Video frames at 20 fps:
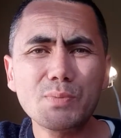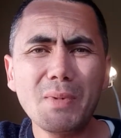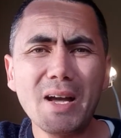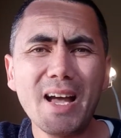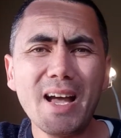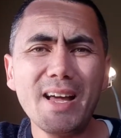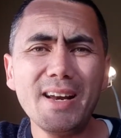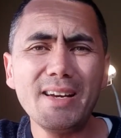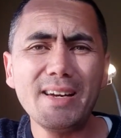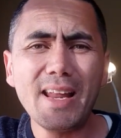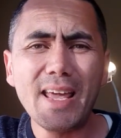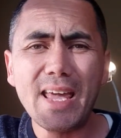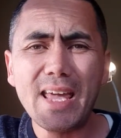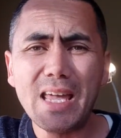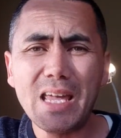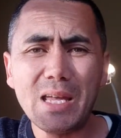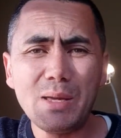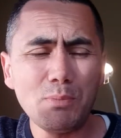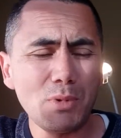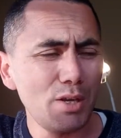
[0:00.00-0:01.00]
My
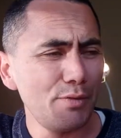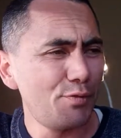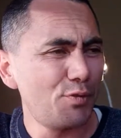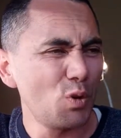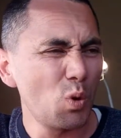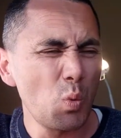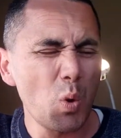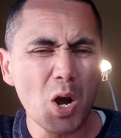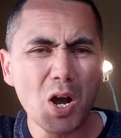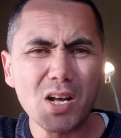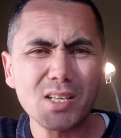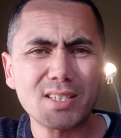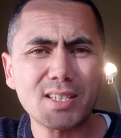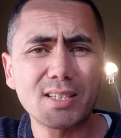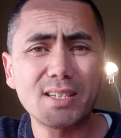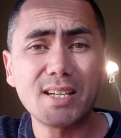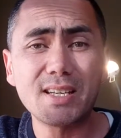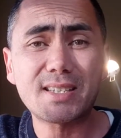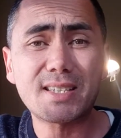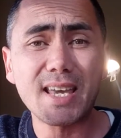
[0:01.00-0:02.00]
name if it
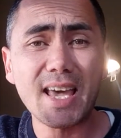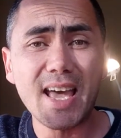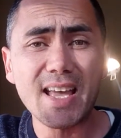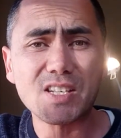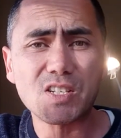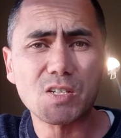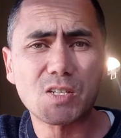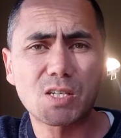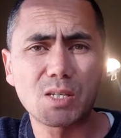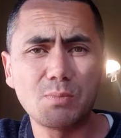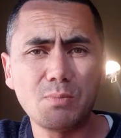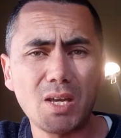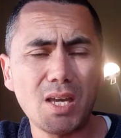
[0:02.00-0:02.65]
wasn't attached to